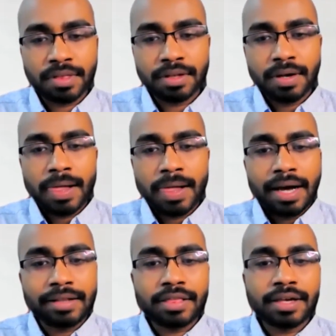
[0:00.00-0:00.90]
and the
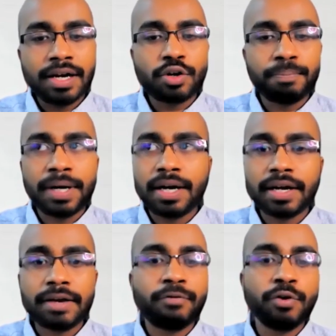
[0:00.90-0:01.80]
skill to build a
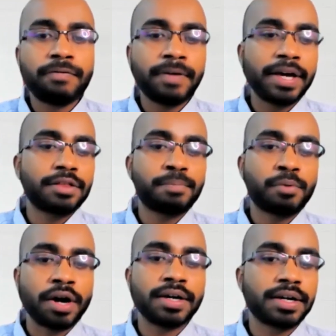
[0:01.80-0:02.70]
full-fledged
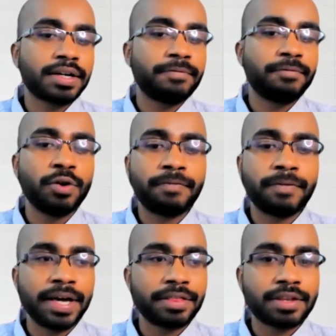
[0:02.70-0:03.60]
product, a
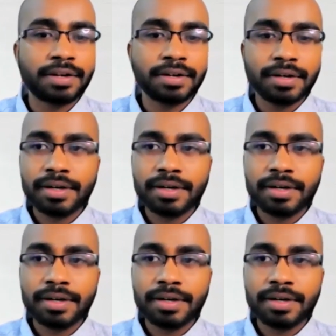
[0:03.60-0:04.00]
full-fledged